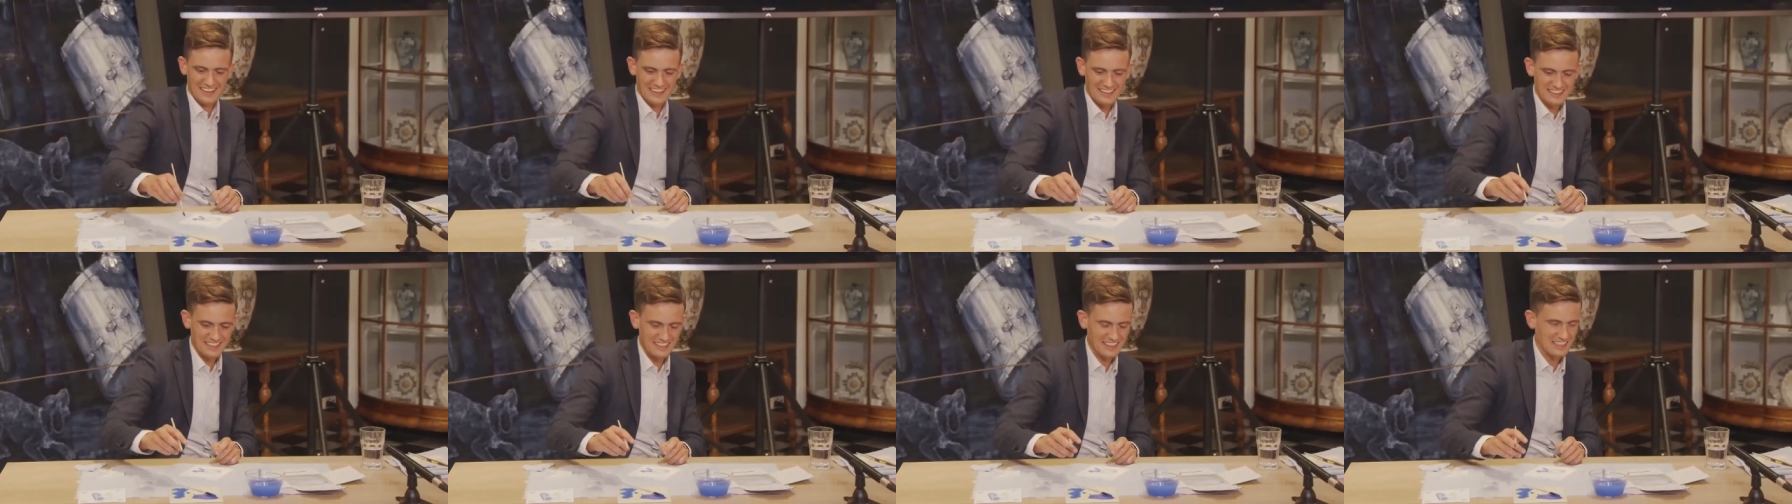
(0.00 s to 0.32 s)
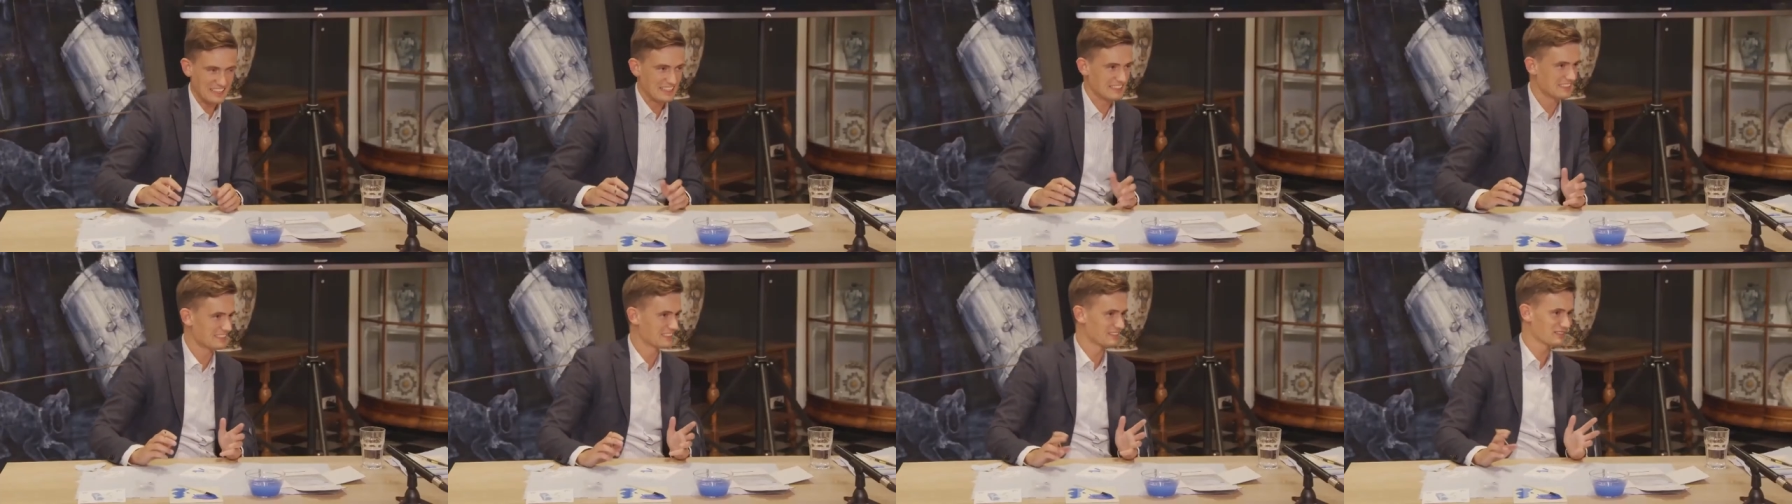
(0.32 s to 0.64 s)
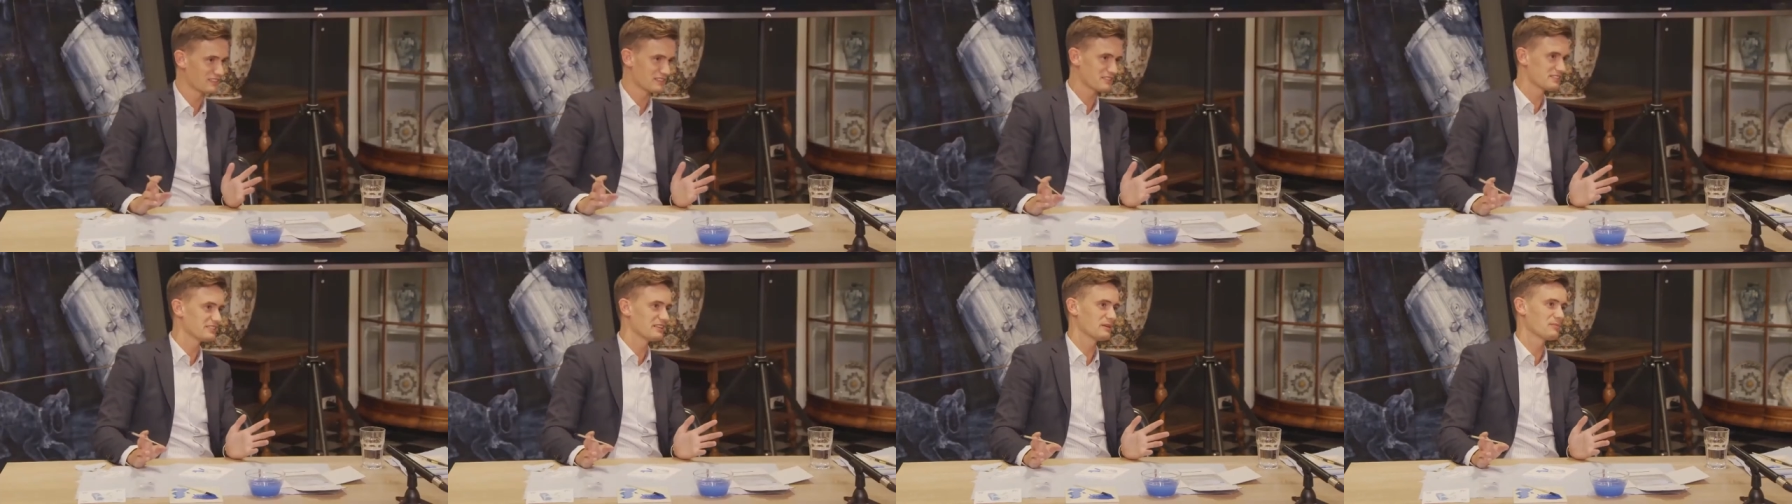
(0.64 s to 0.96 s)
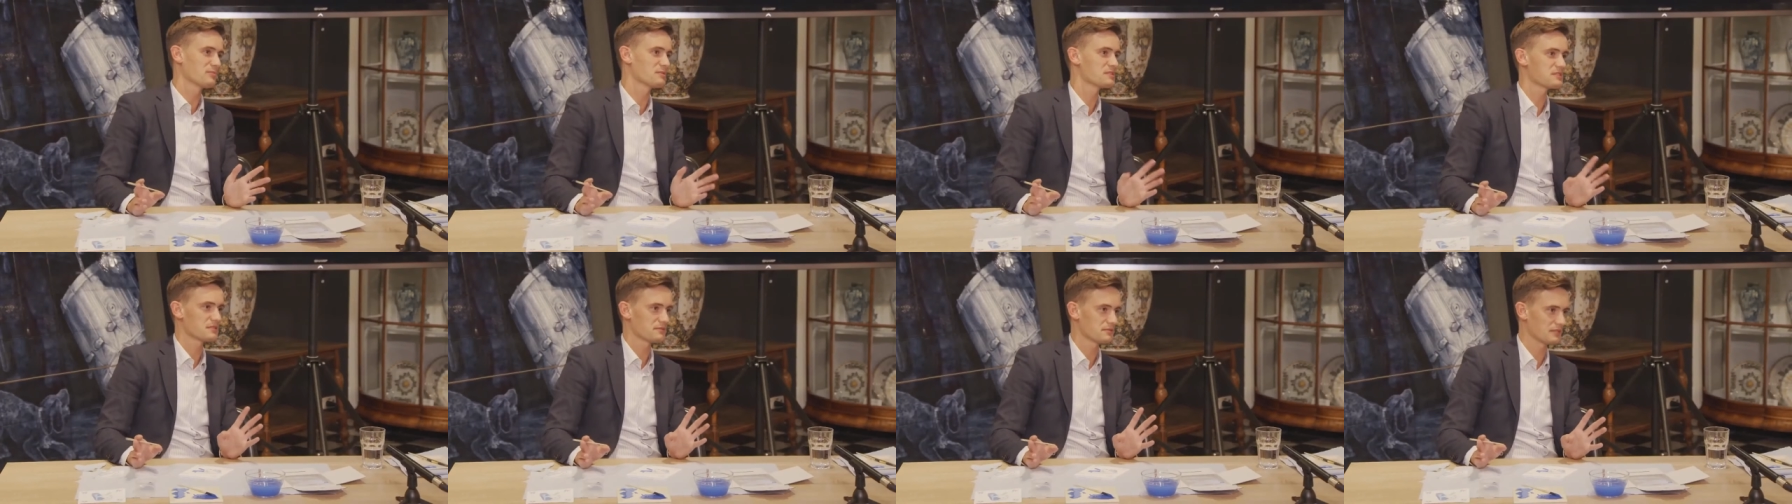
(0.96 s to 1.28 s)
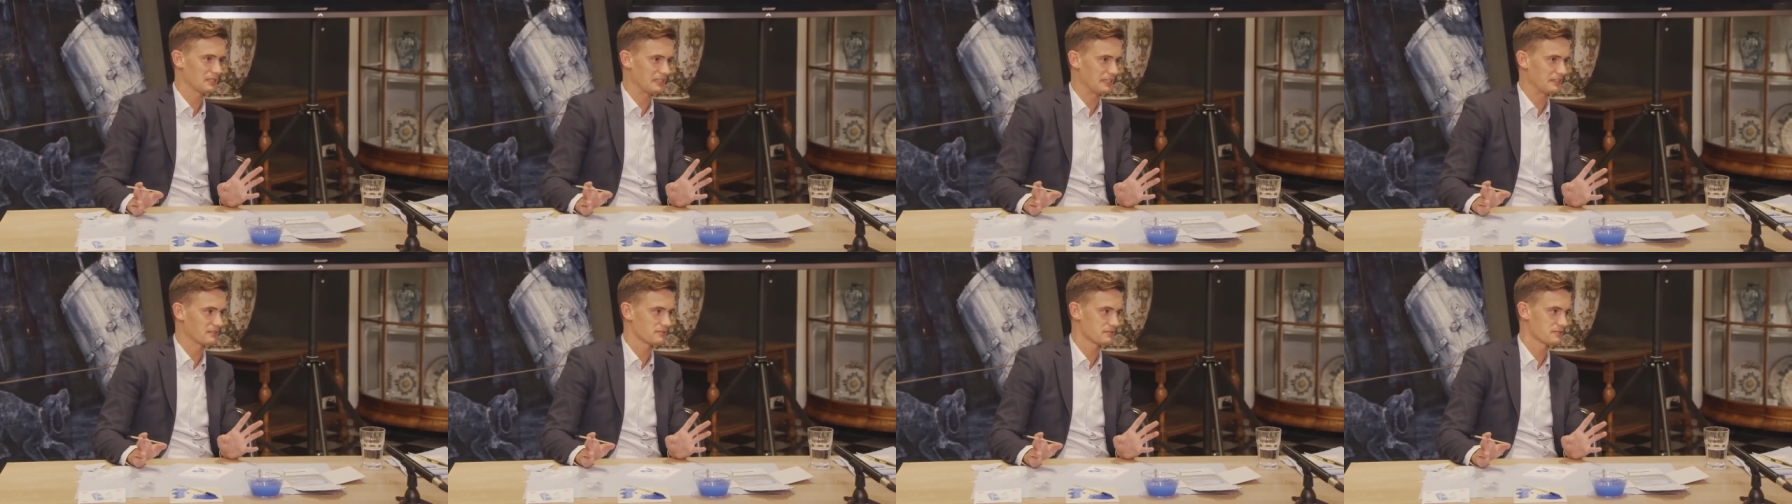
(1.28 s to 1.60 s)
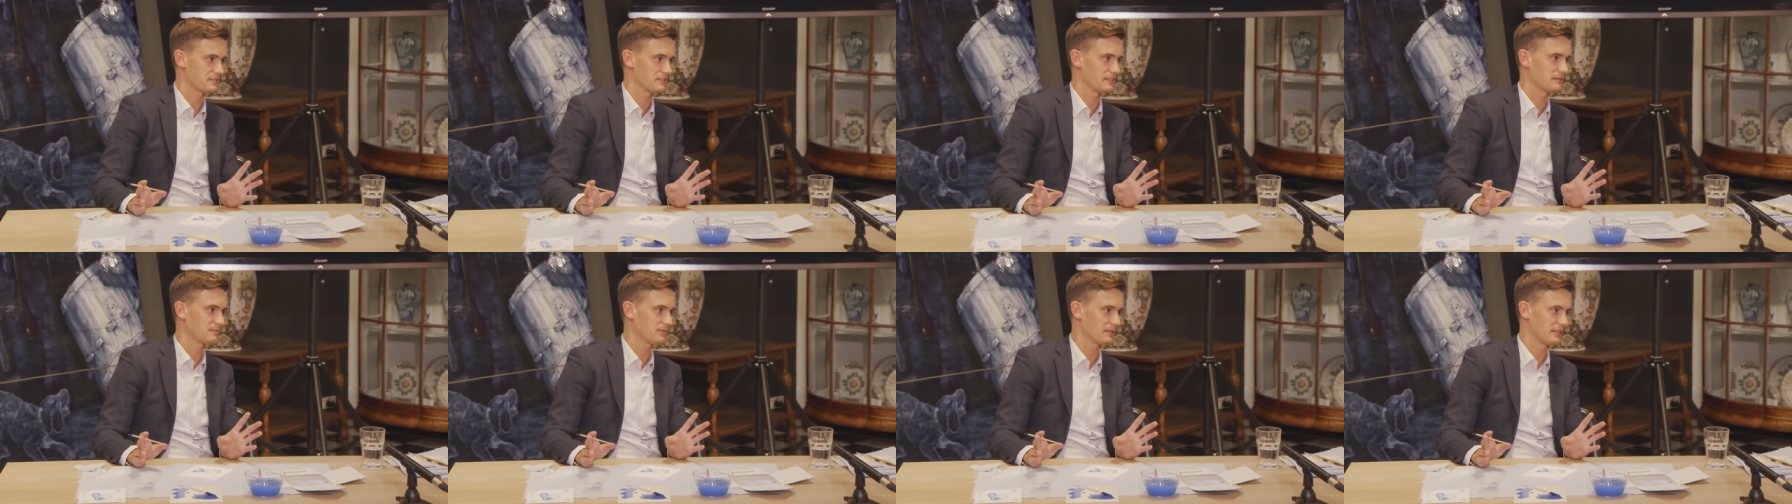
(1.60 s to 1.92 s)
Yeah, and the, the, shop is a really
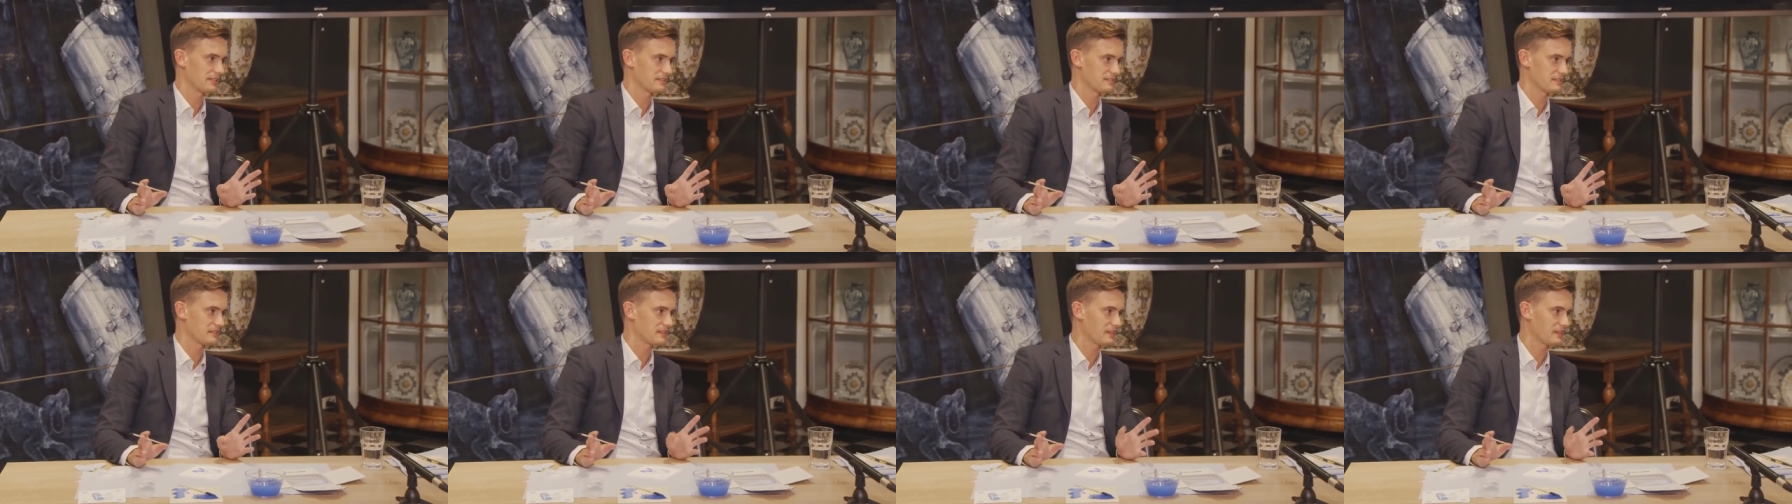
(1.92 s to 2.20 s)
interesting place.